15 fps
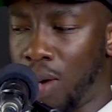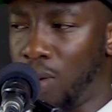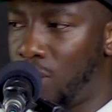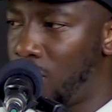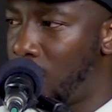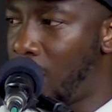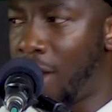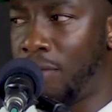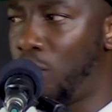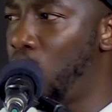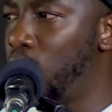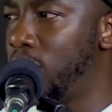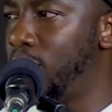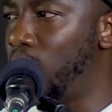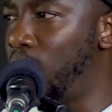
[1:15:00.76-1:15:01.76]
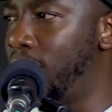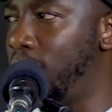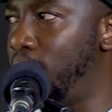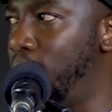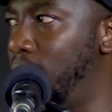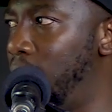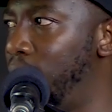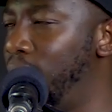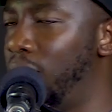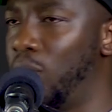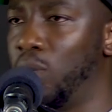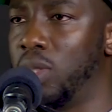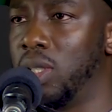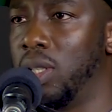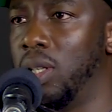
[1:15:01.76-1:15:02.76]
now, I've always been of the
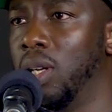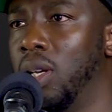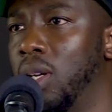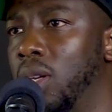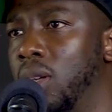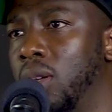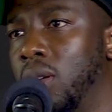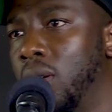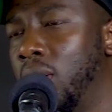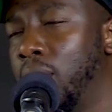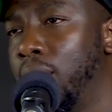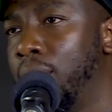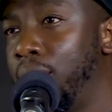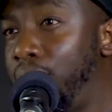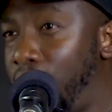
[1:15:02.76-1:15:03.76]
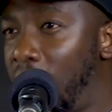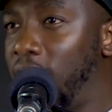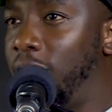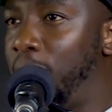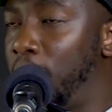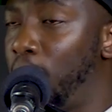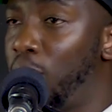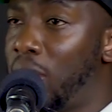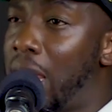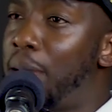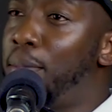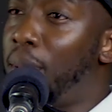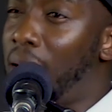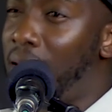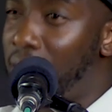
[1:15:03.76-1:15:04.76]
belief, five people
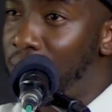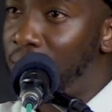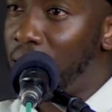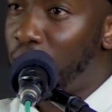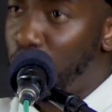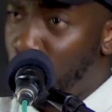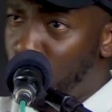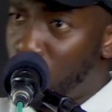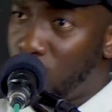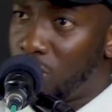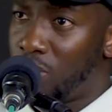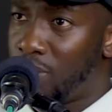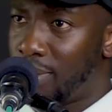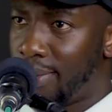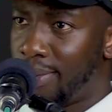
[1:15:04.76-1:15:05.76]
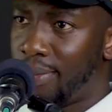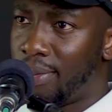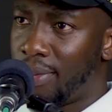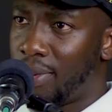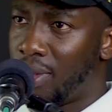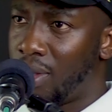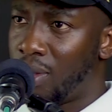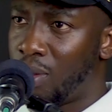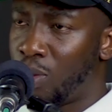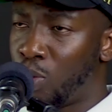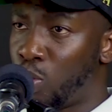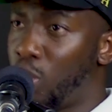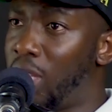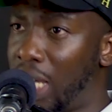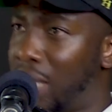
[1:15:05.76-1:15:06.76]
that believe in you
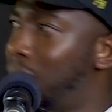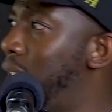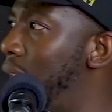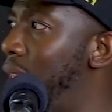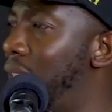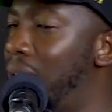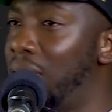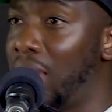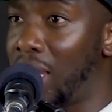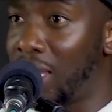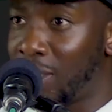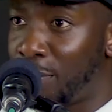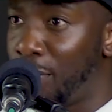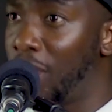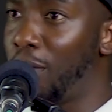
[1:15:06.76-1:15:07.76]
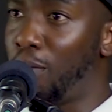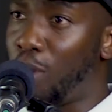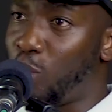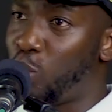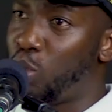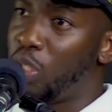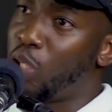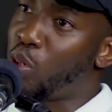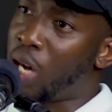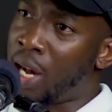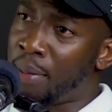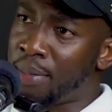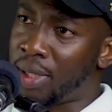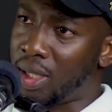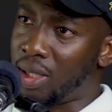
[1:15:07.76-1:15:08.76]
to the extent that they can speak about you in
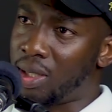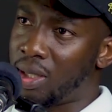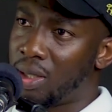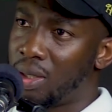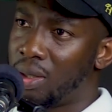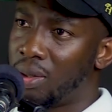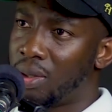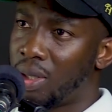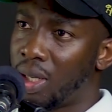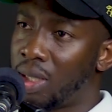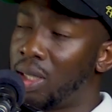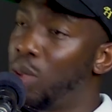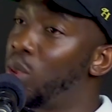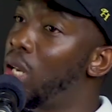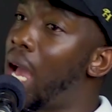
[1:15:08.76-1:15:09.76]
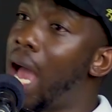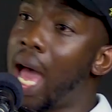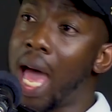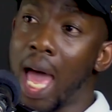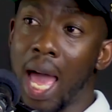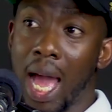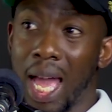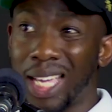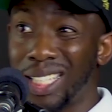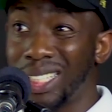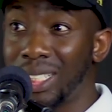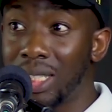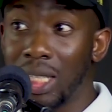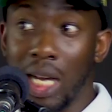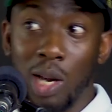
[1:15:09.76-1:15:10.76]
your absence and say,
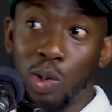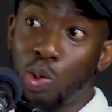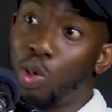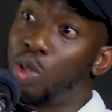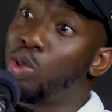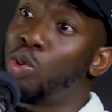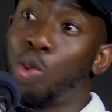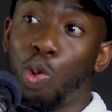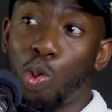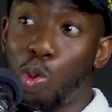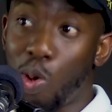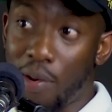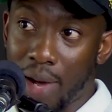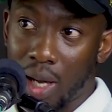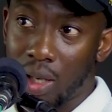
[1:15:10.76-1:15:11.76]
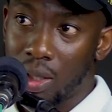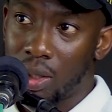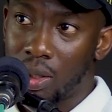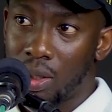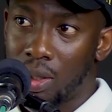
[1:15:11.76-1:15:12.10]
Ichikandoro Shoro,